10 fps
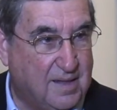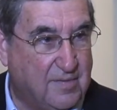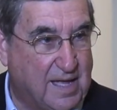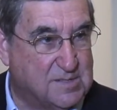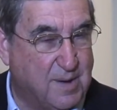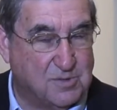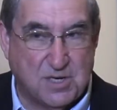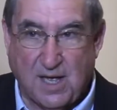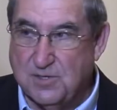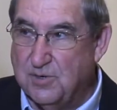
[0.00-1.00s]
That's
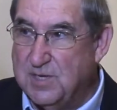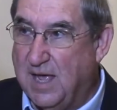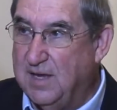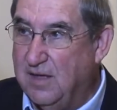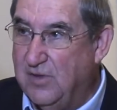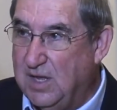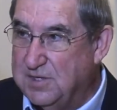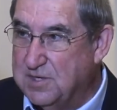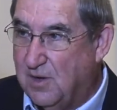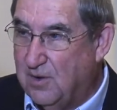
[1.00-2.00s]
Belshazzar's idea of an
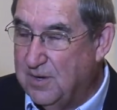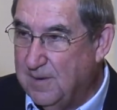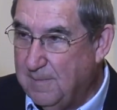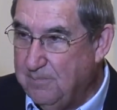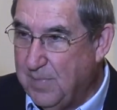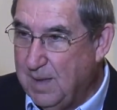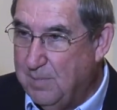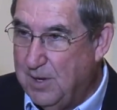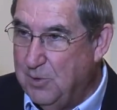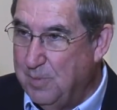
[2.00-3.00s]
insult.
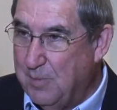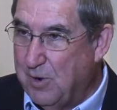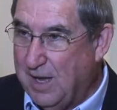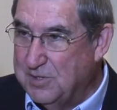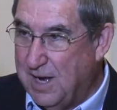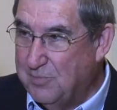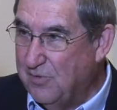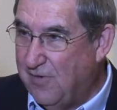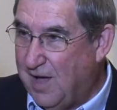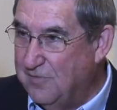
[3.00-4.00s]
But you remember how chapter
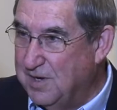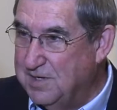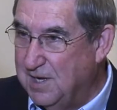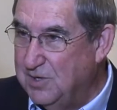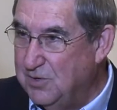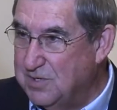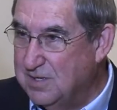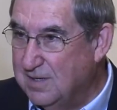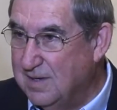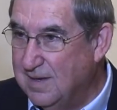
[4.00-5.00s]
5 continues?
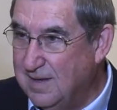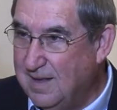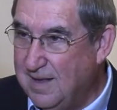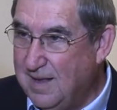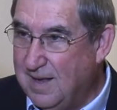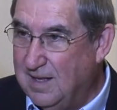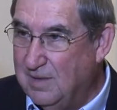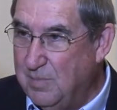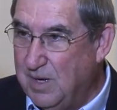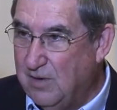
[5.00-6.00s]
In
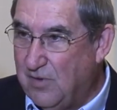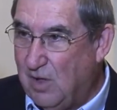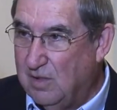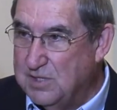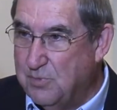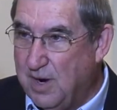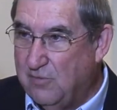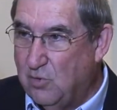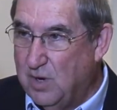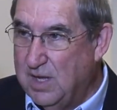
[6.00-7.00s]
the middle of all this
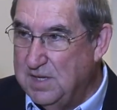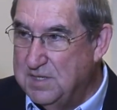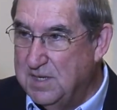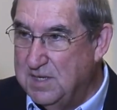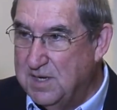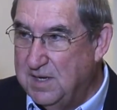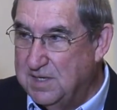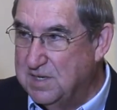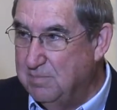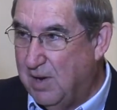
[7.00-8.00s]
revelry, he sees a
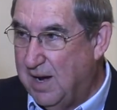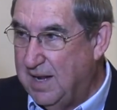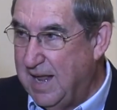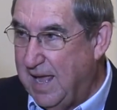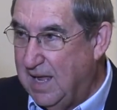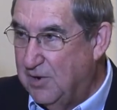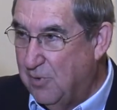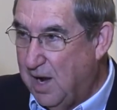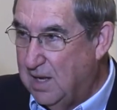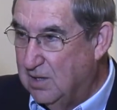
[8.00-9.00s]
disembodied hand
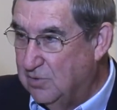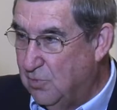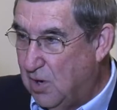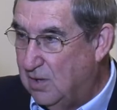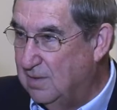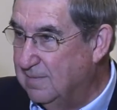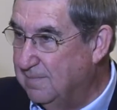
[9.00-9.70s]
writing on the wall.